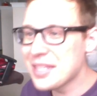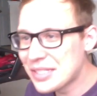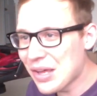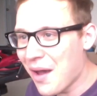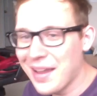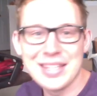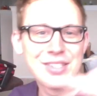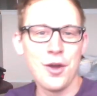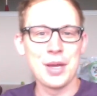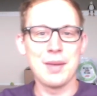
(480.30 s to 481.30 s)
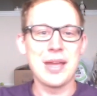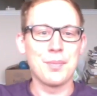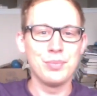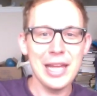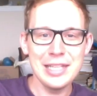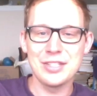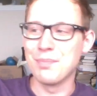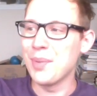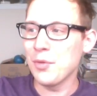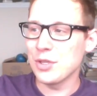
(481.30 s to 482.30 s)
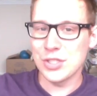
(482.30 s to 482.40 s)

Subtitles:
this song, and so I'm gonna make a playlist of both the